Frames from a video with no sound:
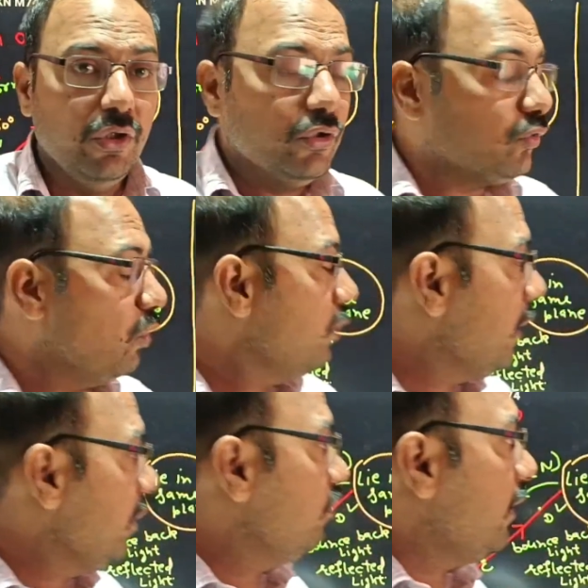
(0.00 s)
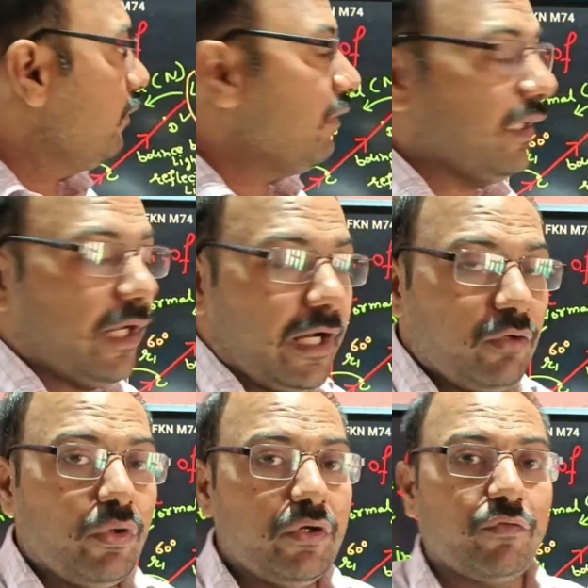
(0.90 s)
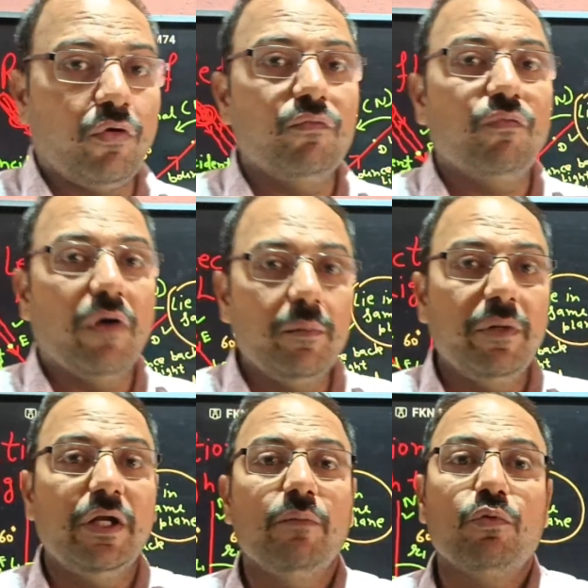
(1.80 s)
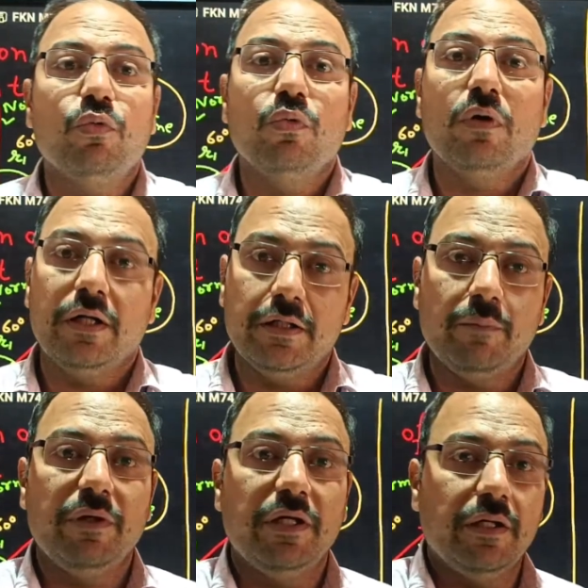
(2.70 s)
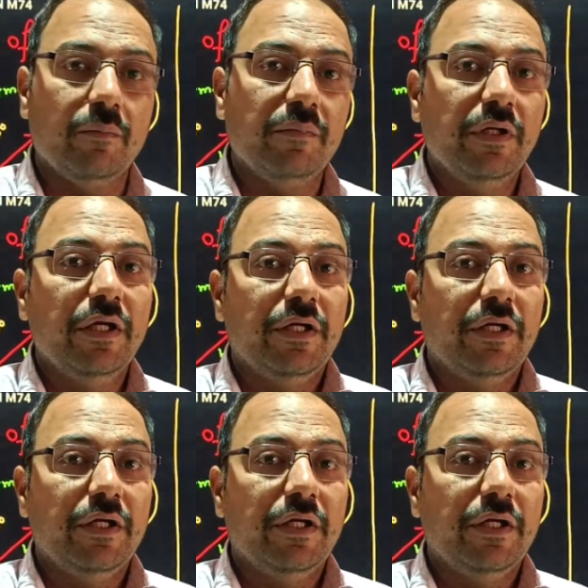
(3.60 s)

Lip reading: So that is why when light going from one medium to another medium,